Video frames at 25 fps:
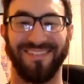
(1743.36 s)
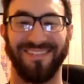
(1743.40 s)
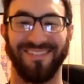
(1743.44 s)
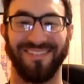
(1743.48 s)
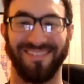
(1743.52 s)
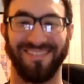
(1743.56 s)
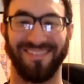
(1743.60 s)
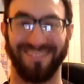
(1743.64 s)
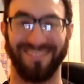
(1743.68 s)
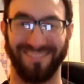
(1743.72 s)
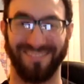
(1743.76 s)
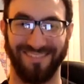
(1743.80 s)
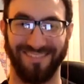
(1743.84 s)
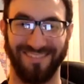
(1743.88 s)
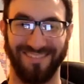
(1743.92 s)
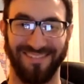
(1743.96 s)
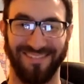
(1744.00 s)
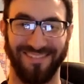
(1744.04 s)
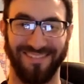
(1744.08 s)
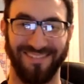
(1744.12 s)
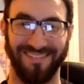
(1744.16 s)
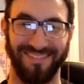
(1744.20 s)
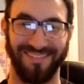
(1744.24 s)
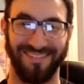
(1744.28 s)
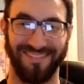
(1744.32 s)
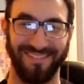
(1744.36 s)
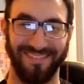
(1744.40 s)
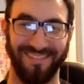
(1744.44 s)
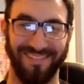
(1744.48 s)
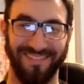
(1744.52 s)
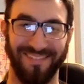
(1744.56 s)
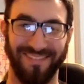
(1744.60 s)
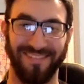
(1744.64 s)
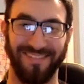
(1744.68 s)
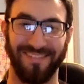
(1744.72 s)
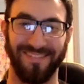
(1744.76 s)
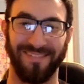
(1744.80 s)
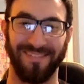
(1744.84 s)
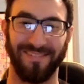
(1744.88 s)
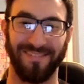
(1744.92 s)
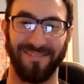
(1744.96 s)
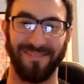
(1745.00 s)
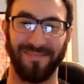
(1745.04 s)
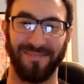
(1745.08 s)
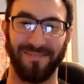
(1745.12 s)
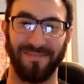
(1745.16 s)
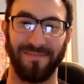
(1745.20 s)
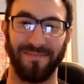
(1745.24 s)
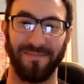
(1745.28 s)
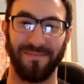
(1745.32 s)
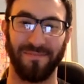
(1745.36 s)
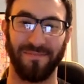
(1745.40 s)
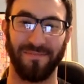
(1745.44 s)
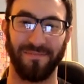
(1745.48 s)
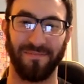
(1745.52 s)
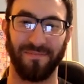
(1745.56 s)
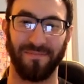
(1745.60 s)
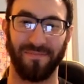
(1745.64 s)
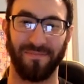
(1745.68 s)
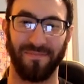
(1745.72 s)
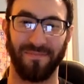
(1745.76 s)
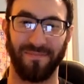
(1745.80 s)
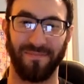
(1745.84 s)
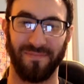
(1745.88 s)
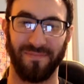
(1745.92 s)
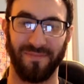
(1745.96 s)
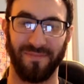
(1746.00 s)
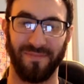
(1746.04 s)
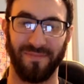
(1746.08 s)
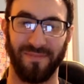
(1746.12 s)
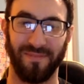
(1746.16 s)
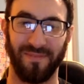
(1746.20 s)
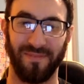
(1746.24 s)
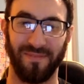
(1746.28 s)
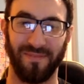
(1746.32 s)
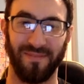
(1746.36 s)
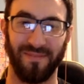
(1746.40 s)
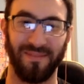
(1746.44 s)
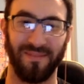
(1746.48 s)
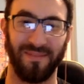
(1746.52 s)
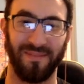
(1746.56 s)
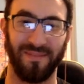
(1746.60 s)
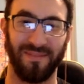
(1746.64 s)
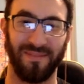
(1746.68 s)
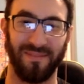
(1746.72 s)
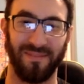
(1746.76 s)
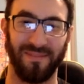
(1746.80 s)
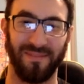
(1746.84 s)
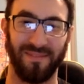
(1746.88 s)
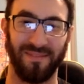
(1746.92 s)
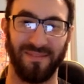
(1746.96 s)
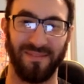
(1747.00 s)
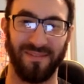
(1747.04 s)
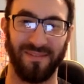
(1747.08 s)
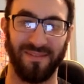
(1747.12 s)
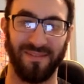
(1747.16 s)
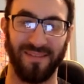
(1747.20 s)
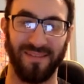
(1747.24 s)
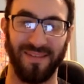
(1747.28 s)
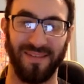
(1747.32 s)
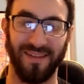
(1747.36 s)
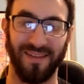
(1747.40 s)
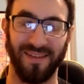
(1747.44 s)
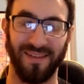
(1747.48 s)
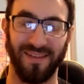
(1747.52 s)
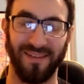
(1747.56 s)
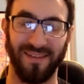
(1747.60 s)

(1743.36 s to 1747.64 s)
[no speech]